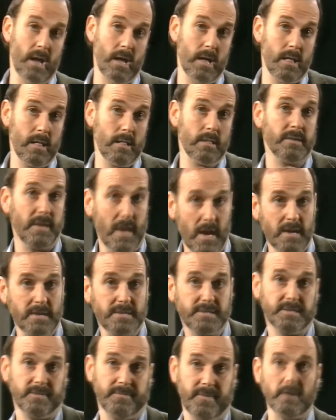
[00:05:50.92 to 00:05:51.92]
Well,
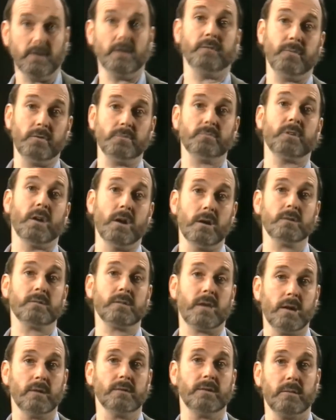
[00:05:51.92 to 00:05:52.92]
yes, if any of you
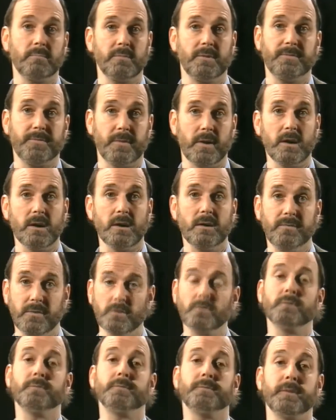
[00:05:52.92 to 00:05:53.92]
can't count up to
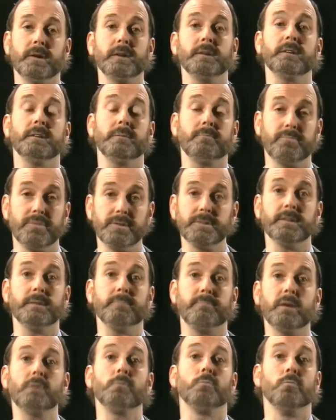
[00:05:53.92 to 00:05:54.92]
5, you'll find it
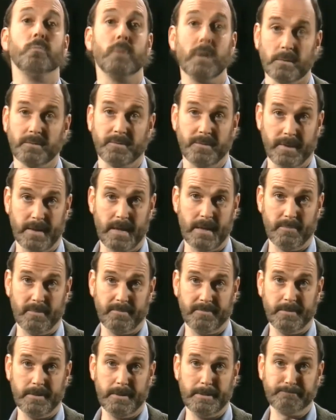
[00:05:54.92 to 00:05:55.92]
pretty bewildering,
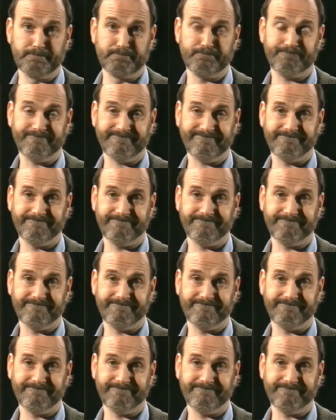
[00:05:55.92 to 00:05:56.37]
I'm afraid.